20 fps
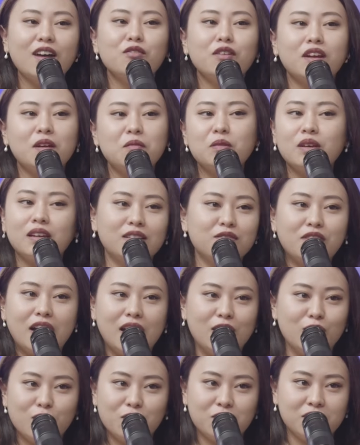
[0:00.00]
very big
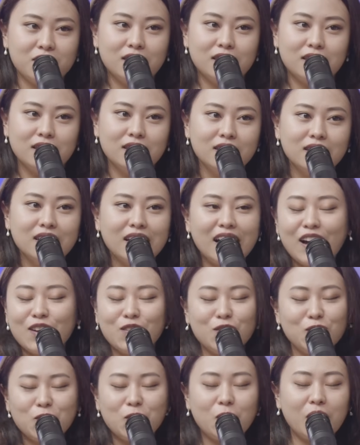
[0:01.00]
fan of I
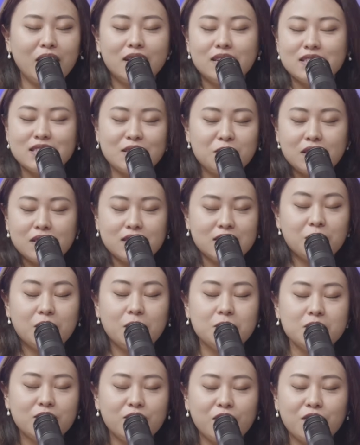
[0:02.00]
don't know why.
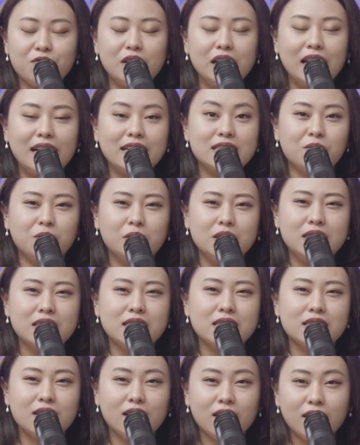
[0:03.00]
Sometimes if I feel like somebody
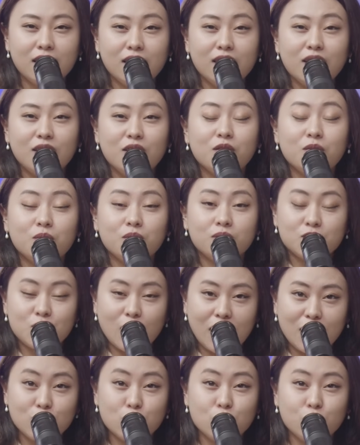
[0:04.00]
is
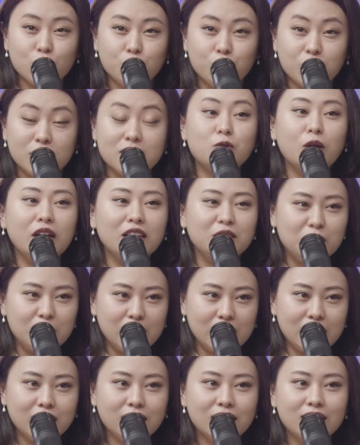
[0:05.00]
trying to persuade
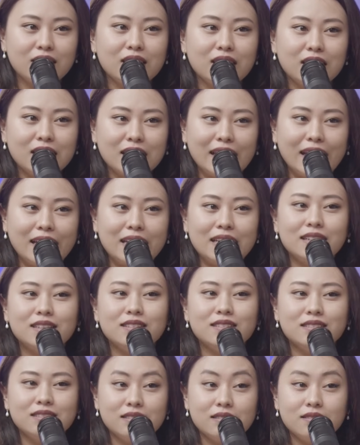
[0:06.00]
me, then
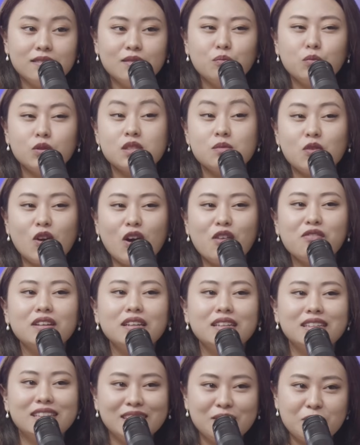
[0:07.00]
it puts me off a
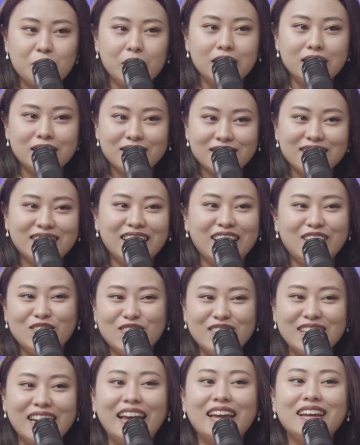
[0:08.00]
little bit. I
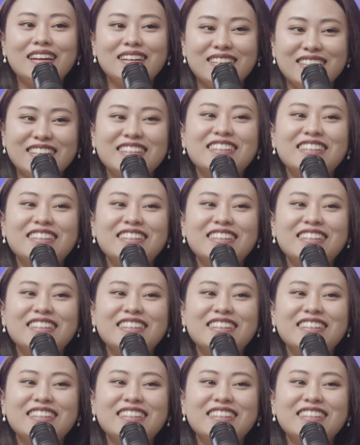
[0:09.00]
don't like